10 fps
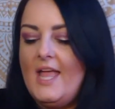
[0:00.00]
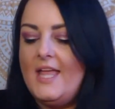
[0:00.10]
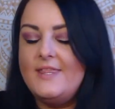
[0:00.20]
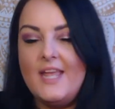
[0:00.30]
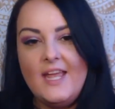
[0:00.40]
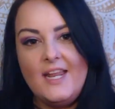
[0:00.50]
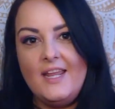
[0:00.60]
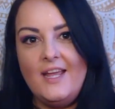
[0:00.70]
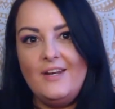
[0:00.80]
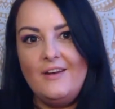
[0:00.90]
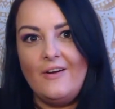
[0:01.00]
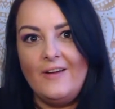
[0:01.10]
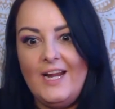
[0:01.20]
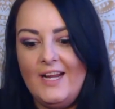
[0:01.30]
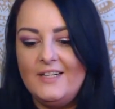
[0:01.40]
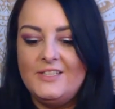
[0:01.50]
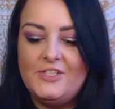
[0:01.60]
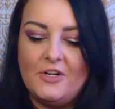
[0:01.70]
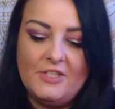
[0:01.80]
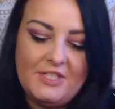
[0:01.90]
And then Nari
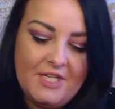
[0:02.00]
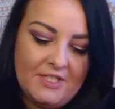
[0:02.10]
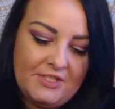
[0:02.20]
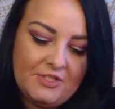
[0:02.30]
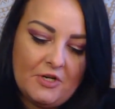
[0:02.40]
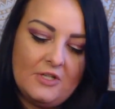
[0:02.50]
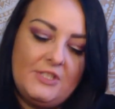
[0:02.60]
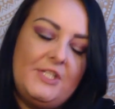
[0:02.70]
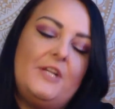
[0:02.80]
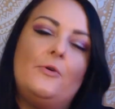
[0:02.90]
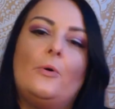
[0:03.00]
Anastasia's Starseed